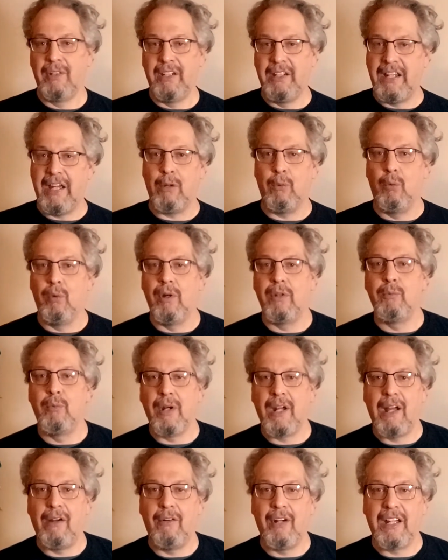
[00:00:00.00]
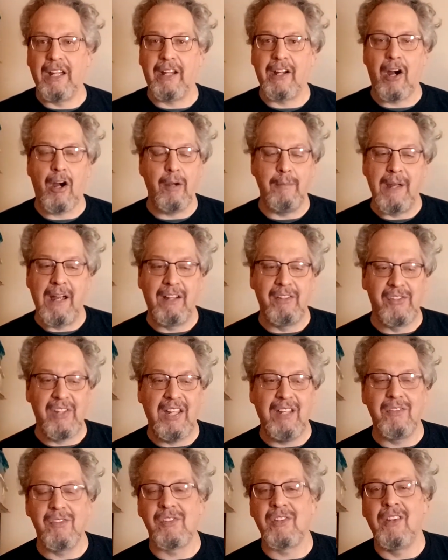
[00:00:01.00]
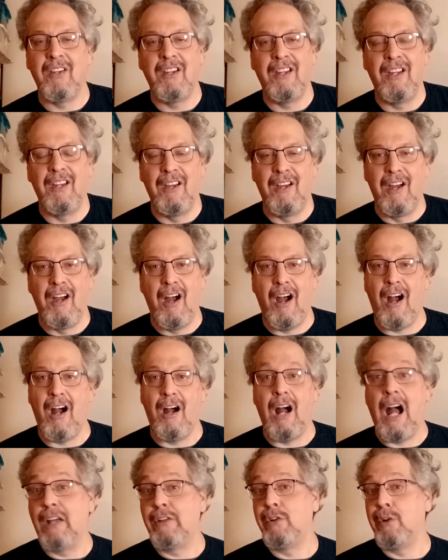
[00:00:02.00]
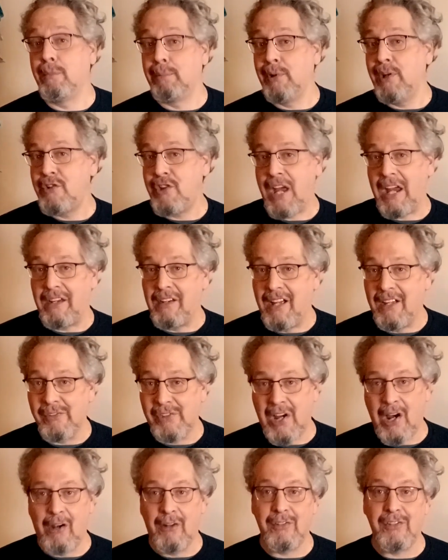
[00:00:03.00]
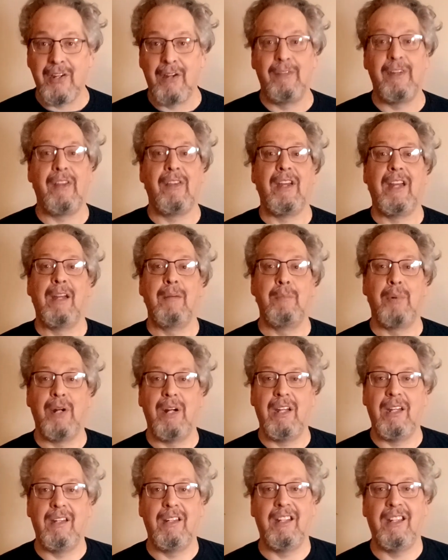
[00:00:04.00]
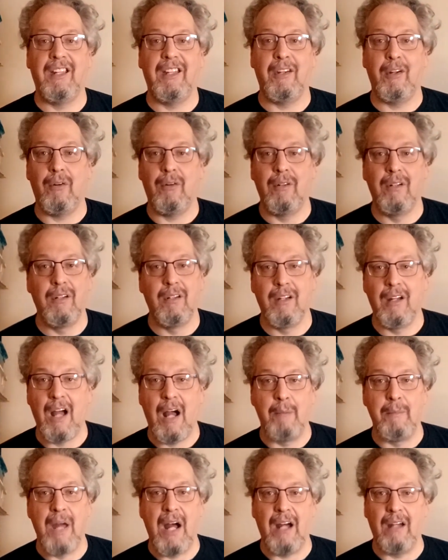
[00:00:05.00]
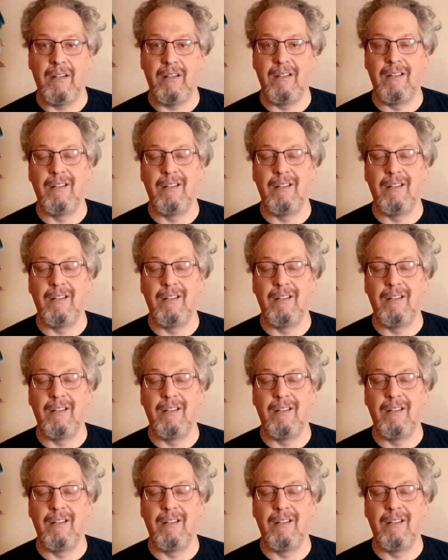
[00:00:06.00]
get wood when I look at car magazines. I do appreciate nice cars and everything, but, you know, I'm not